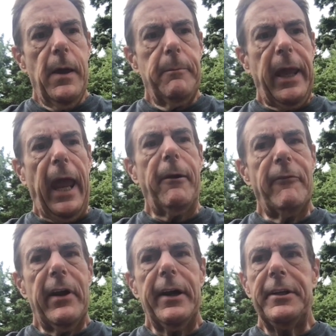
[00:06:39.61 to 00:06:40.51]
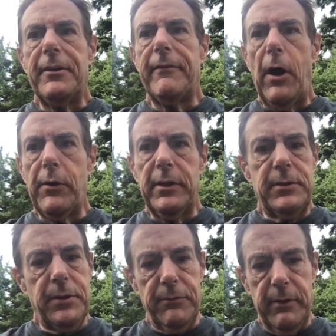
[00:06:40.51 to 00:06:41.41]
became very devoted
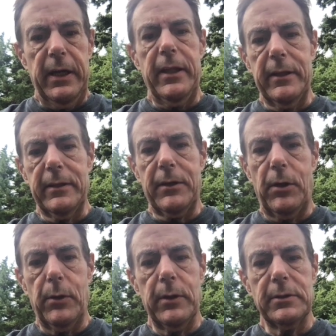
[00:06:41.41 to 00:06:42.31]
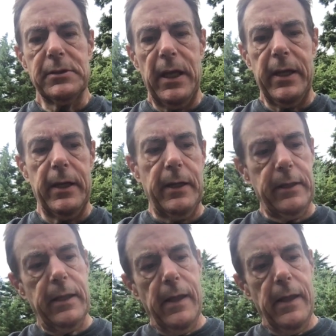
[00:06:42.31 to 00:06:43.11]
to reading the Course, and